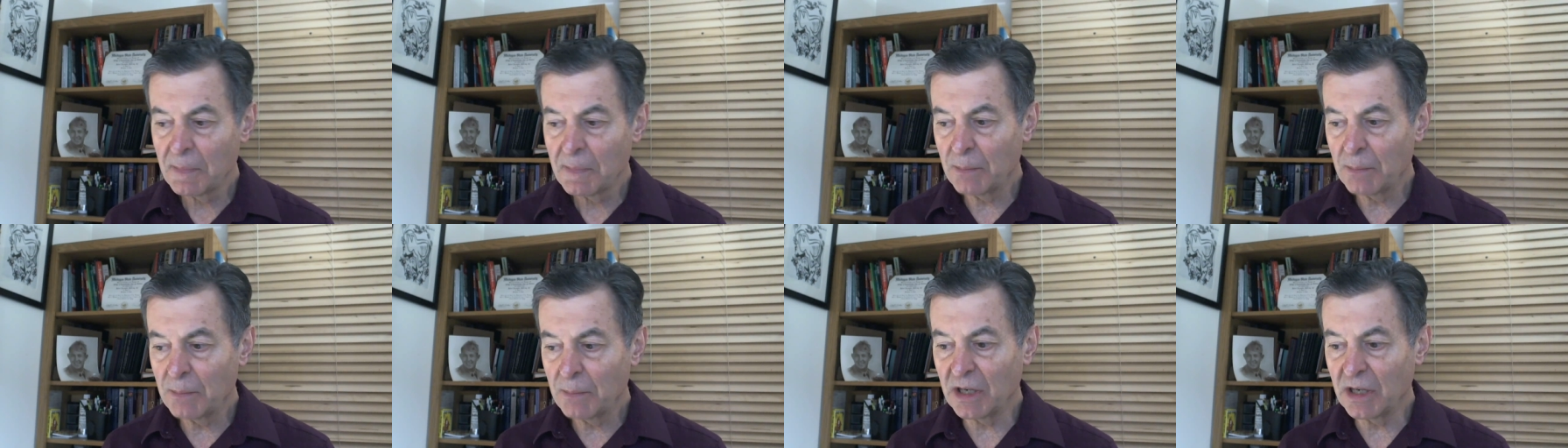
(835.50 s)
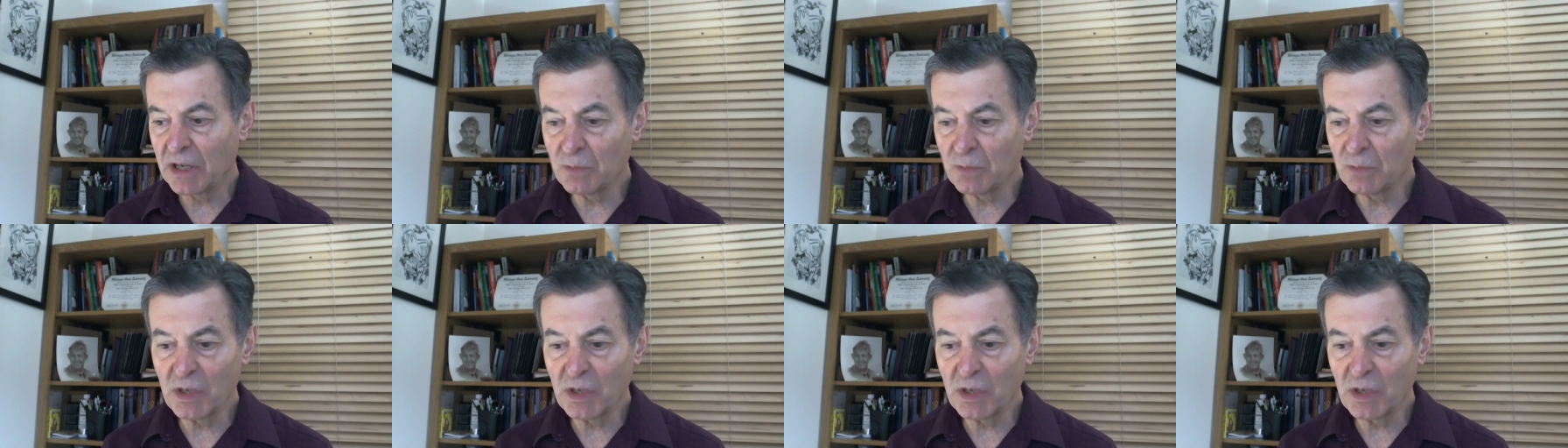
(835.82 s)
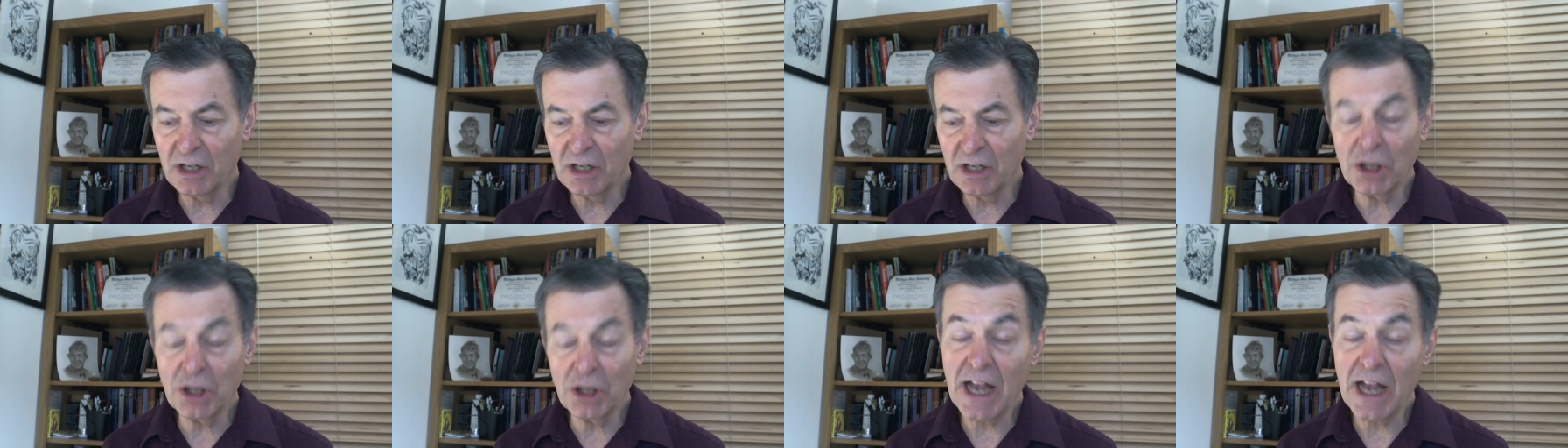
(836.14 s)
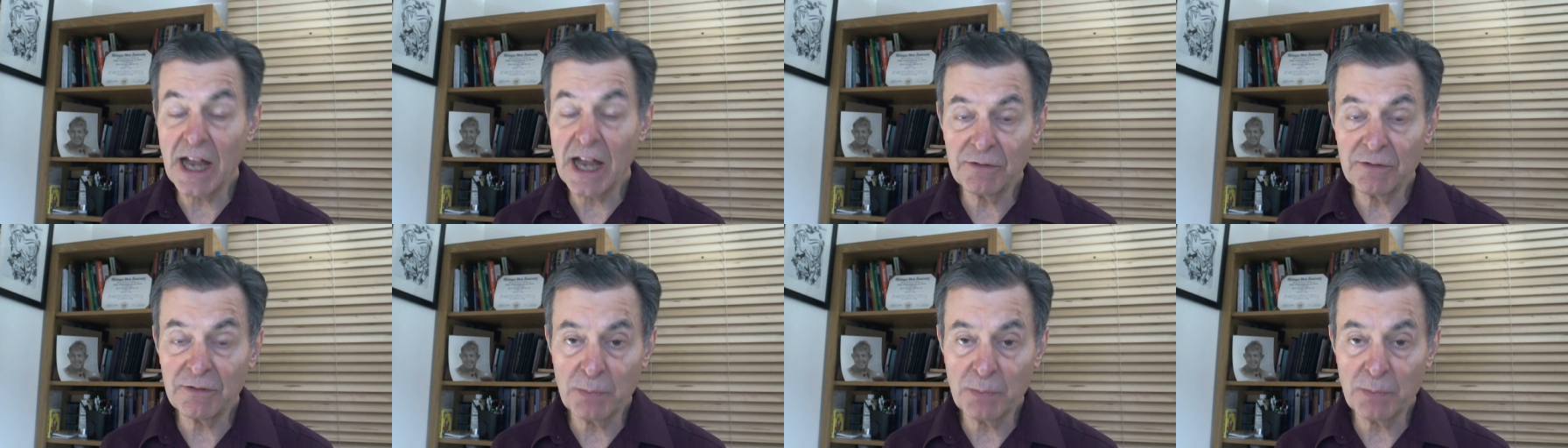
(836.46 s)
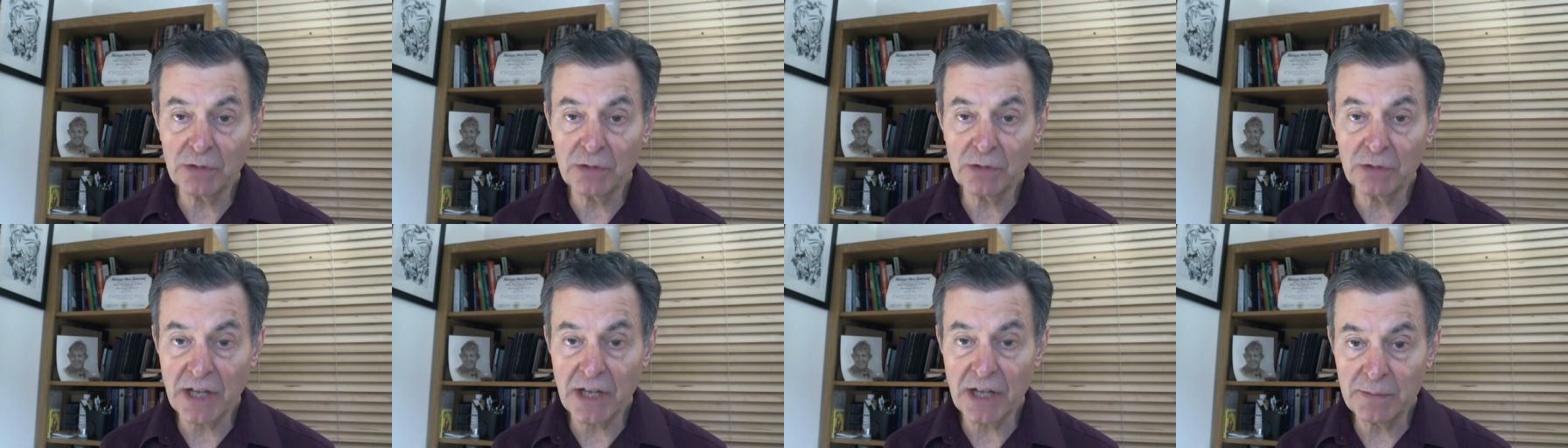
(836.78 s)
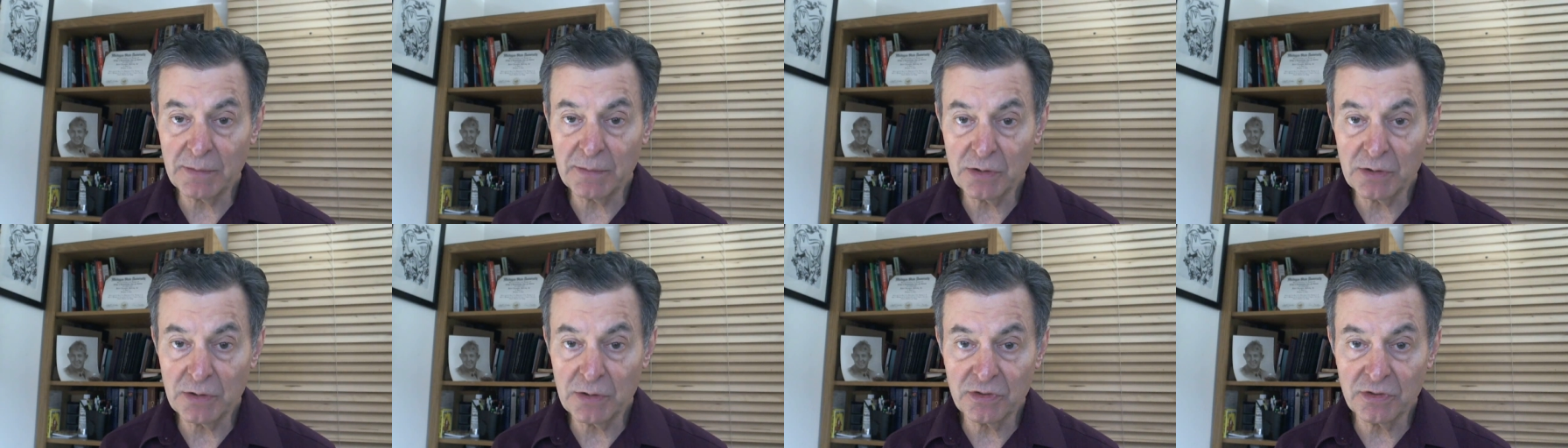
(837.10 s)
But we're going to have to build that
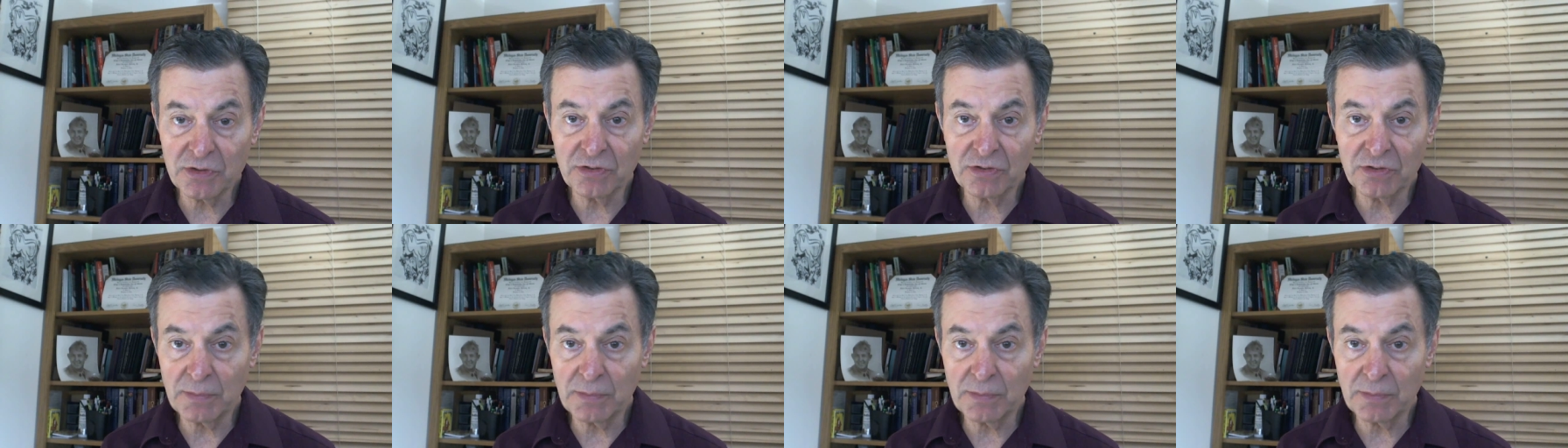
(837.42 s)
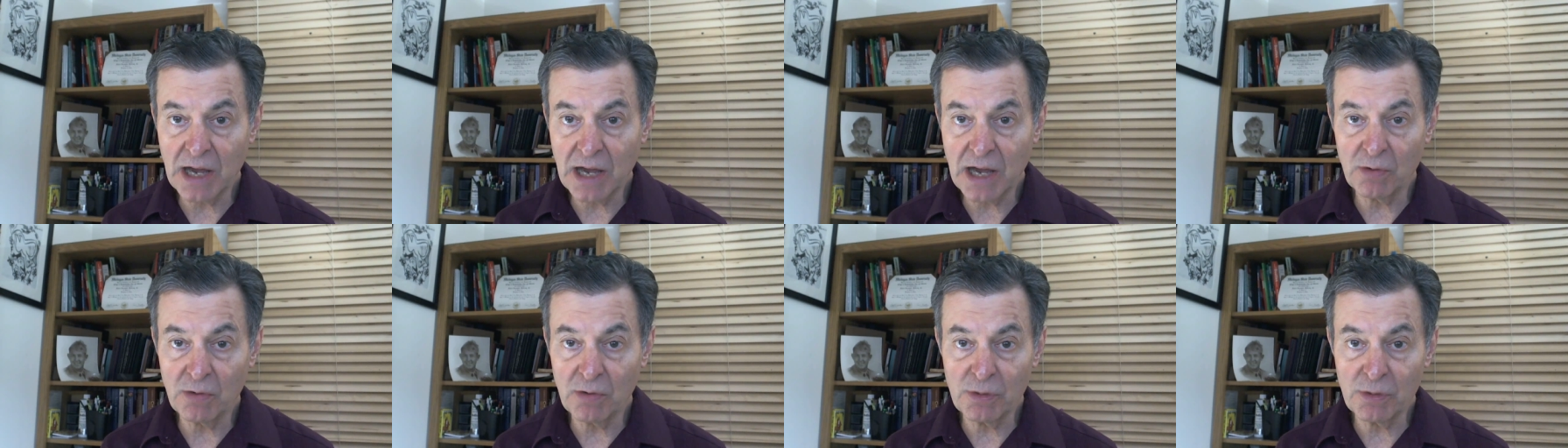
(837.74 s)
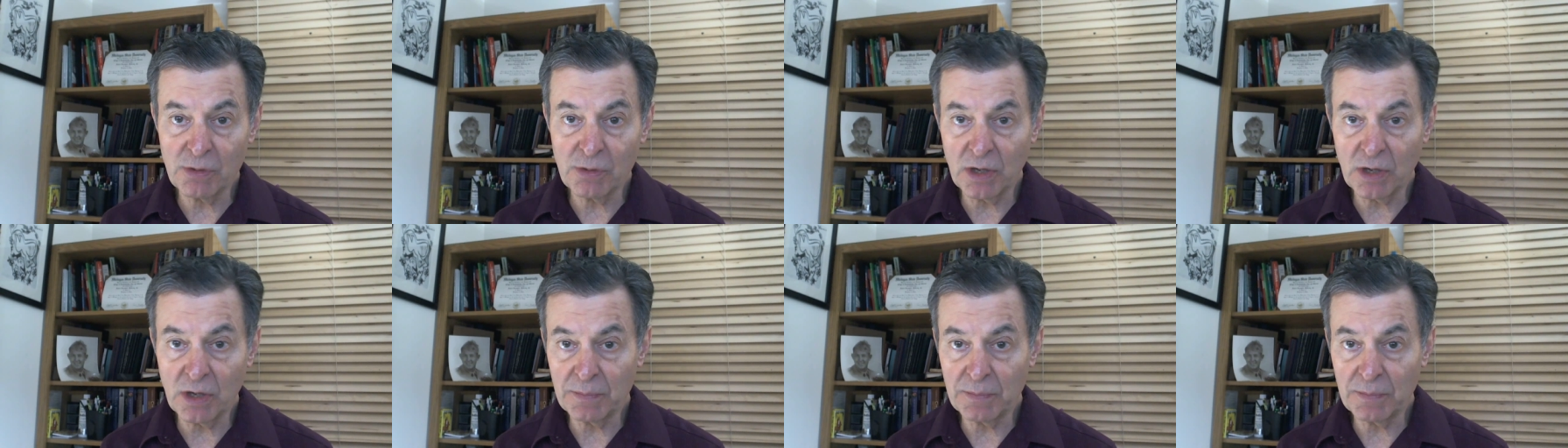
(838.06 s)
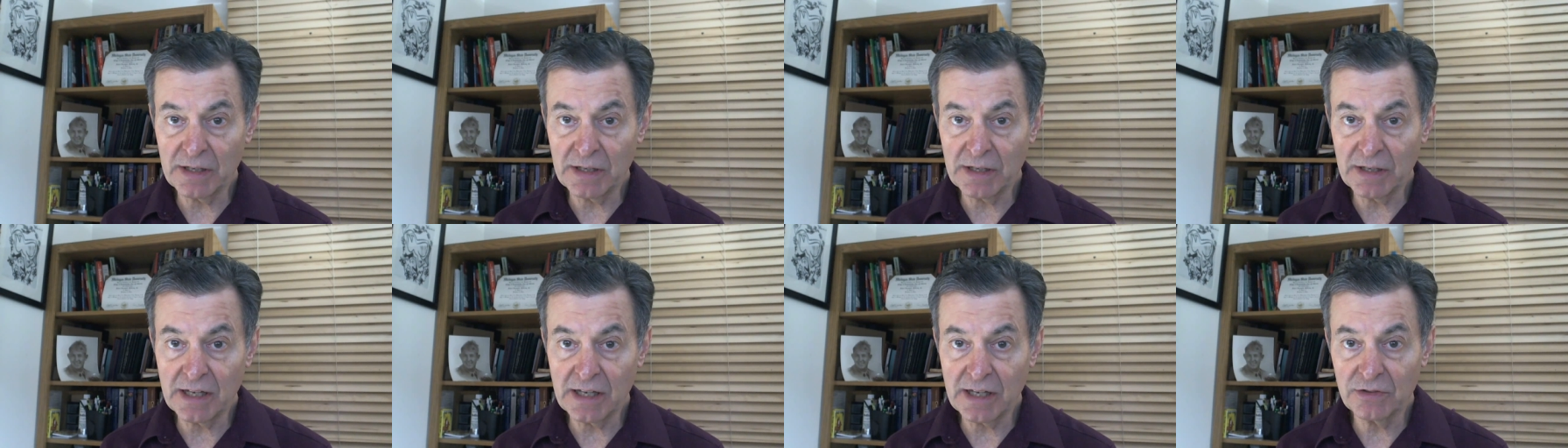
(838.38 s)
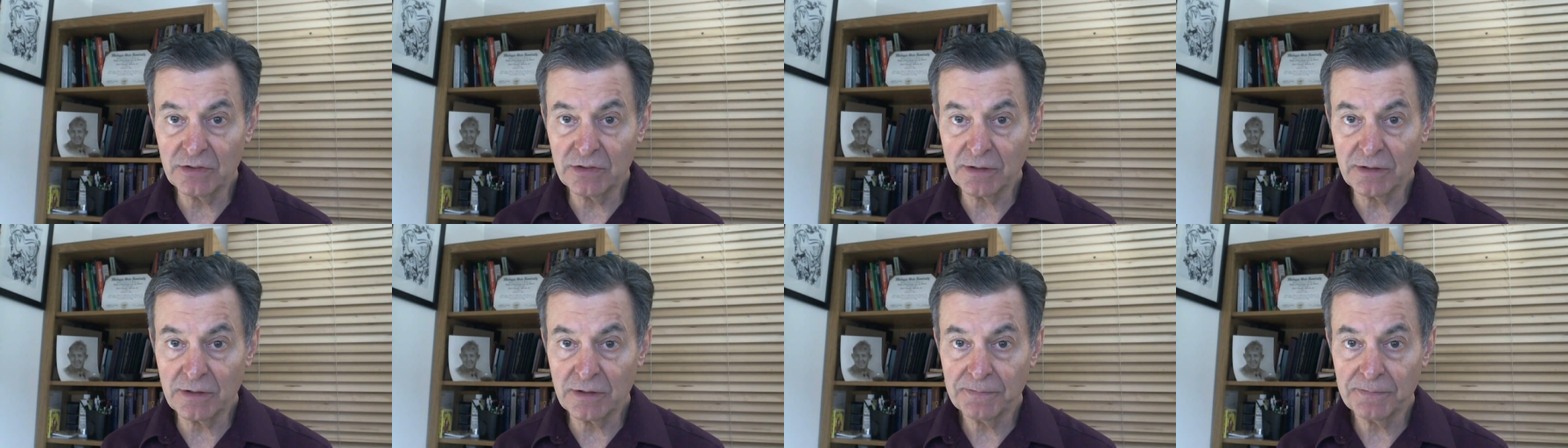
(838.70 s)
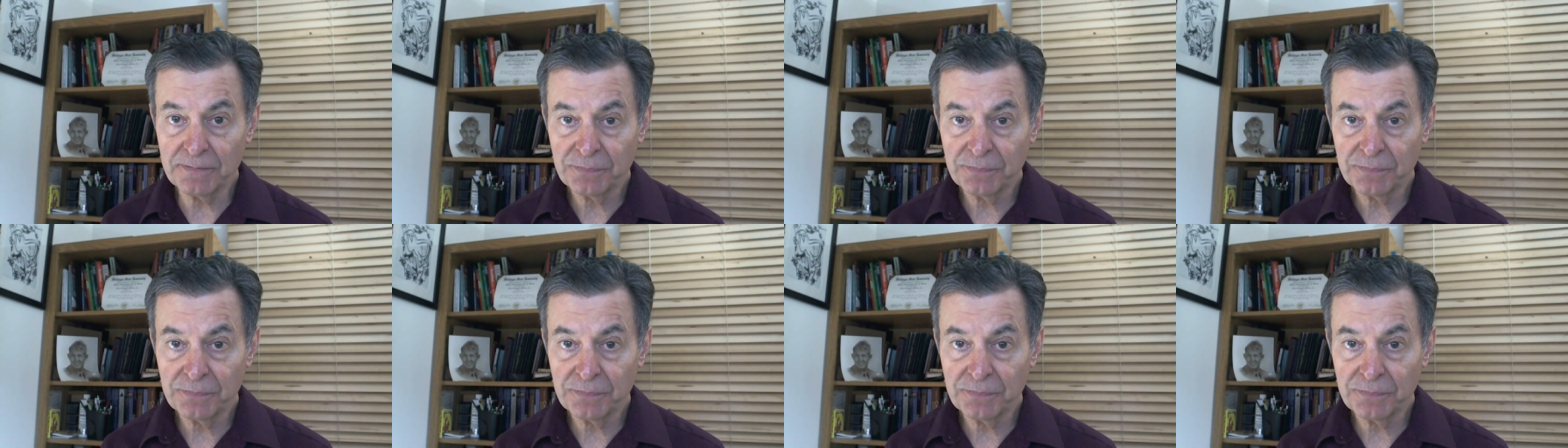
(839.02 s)
immune system now if we want to beat cancer.